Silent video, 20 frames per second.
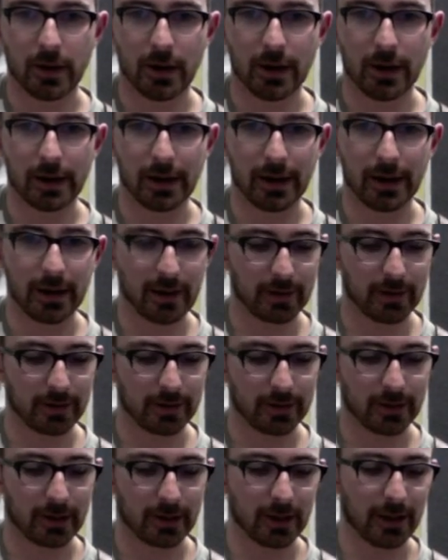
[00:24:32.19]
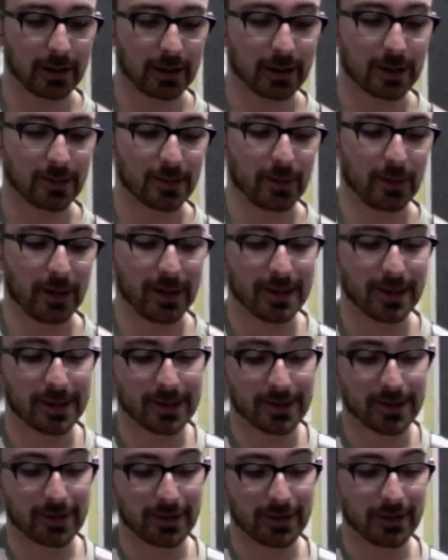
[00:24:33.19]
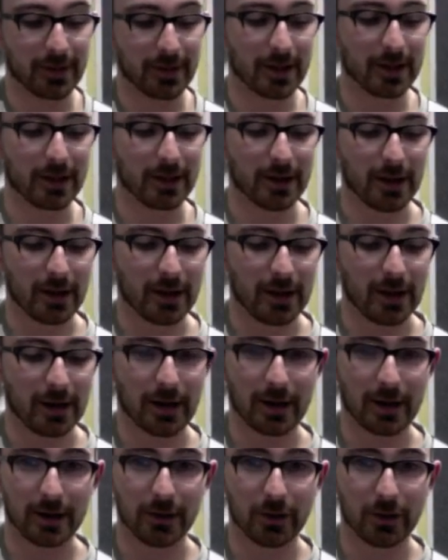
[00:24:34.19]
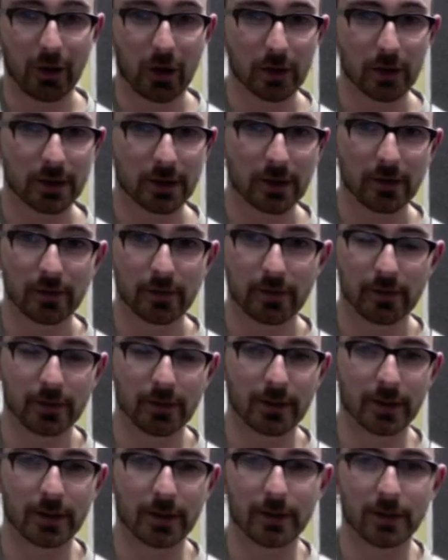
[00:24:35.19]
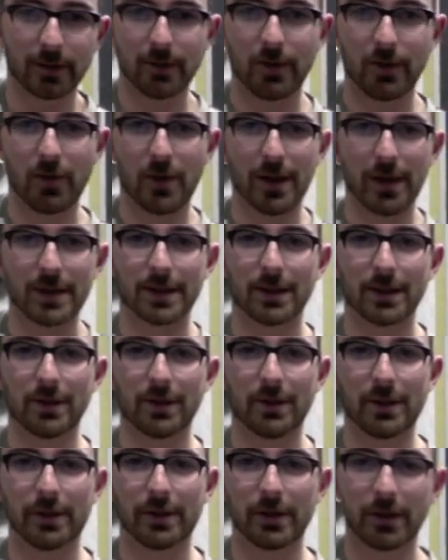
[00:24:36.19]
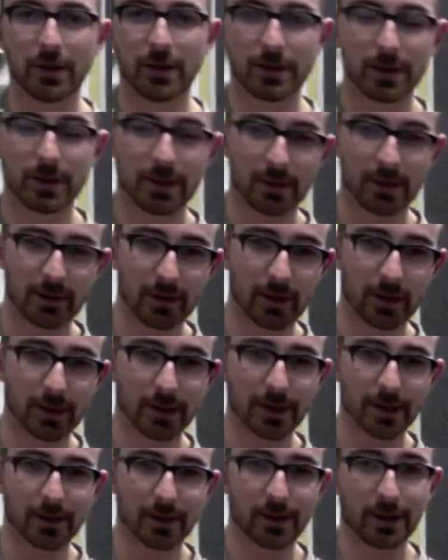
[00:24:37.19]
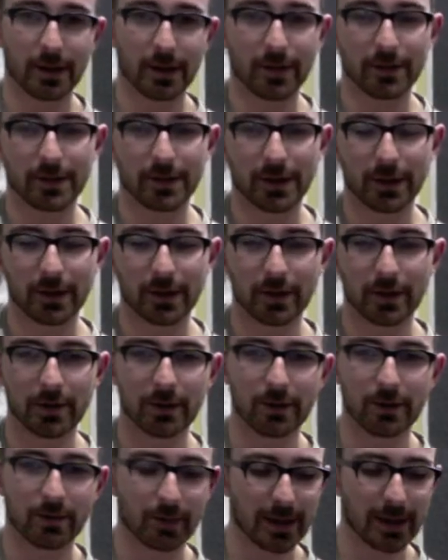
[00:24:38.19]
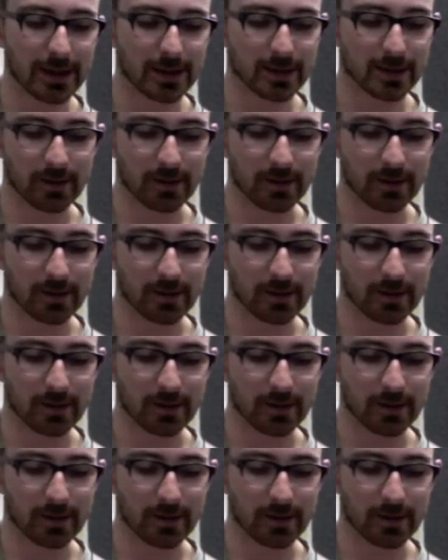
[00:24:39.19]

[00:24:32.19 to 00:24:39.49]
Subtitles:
Now I like this part. This is really fun. A little octave. Always a little bit of a nod to guys like Django and Wes.